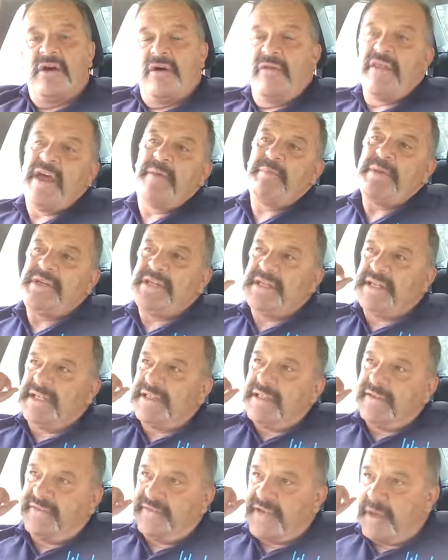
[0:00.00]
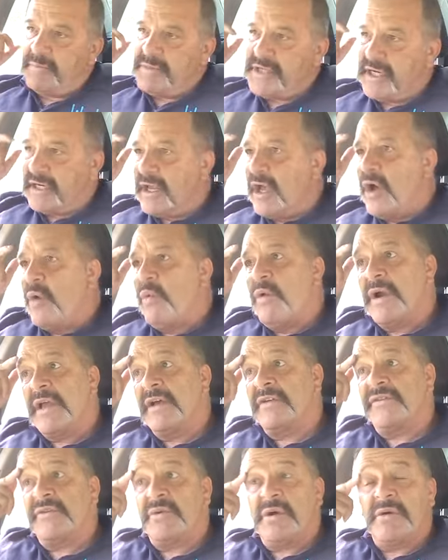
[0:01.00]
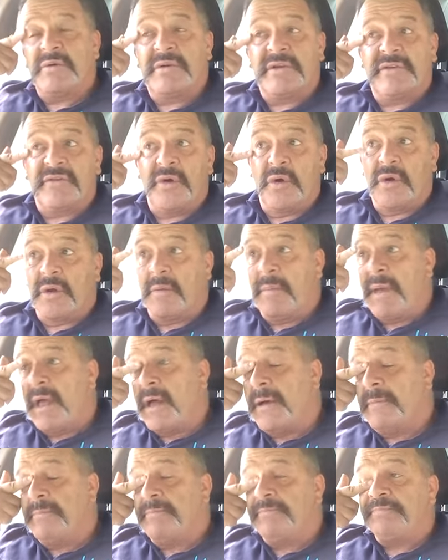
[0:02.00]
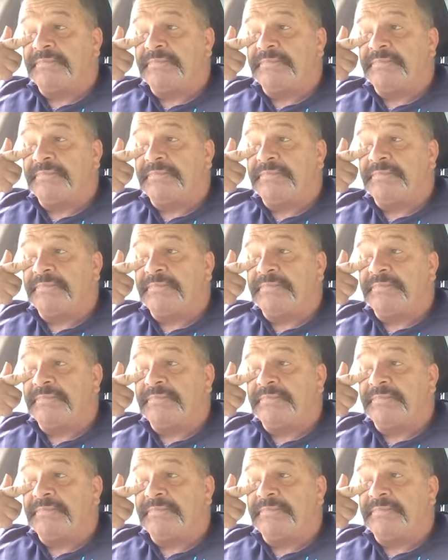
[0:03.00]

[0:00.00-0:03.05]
on that particular subject. What else do I want to talk about?